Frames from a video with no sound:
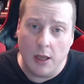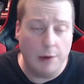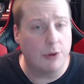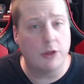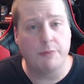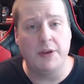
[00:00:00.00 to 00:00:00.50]

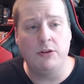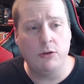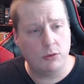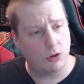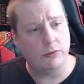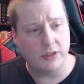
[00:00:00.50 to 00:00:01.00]
which means you
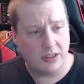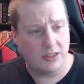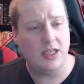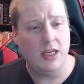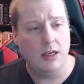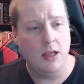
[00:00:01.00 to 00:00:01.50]
don't
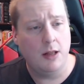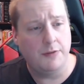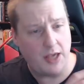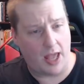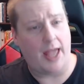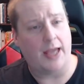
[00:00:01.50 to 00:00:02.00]
see
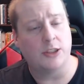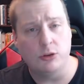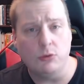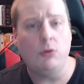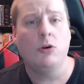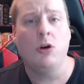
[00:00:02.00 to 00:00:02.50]
the
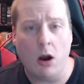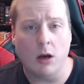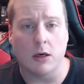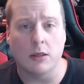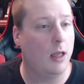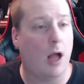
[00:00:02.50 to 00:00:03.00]
actual
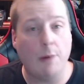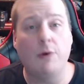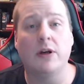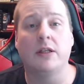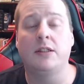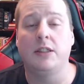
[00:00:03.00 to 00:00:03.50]
card. I
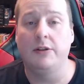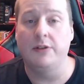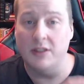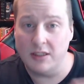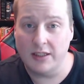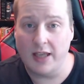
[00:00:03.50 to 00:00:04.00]
want to see the
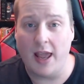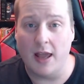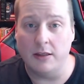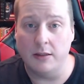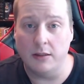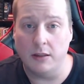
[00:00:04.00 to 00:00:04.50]

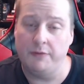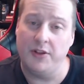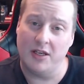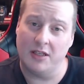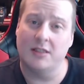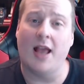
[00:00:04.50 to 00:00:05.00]
scan of
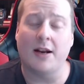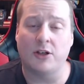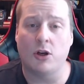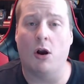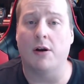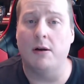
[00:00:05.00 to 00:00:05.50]
the exact
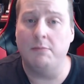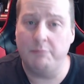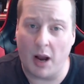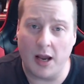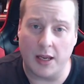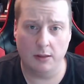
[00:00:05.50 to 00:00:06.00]
card I'm
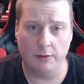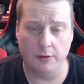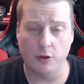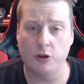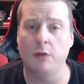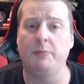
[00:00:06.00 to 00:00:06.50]
buying.
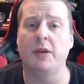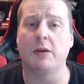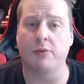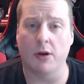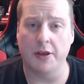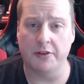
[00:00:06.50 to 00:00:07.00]
The shipping
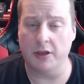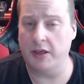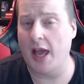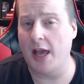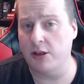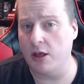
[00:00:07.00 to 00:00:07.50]
price to
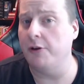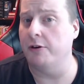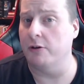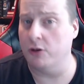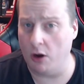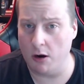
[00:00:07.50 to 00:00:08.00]
cash out
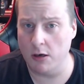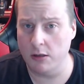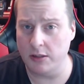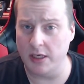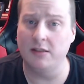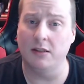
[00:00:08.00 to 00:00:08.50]
your
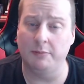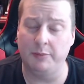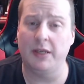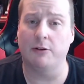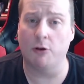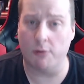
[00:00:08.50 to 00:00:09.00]
cards is a
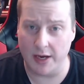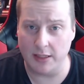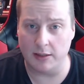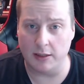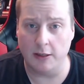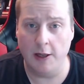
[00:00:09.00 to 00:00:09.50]
bit
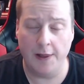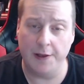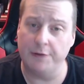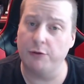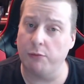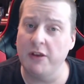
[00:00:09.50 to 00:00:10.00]
crazy.
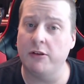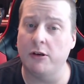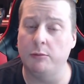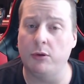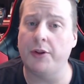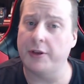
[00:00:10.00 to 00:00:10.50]
It's
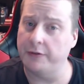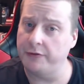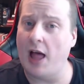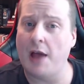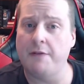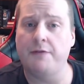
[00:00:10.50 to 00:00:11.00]
reasonable at a
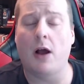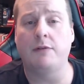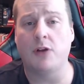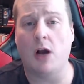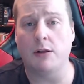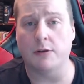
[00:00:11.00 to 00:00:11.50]
flat
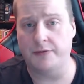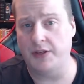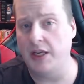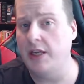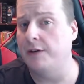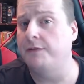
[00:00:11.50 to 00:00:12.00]
$5
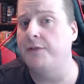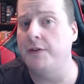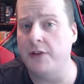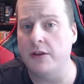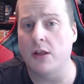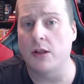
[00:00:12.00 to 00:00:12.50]
fee and
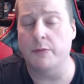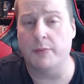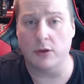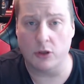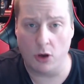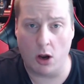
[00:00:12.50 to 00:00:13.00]
50 cents
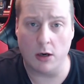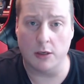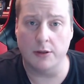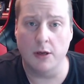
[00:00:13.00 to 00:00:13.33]
per card,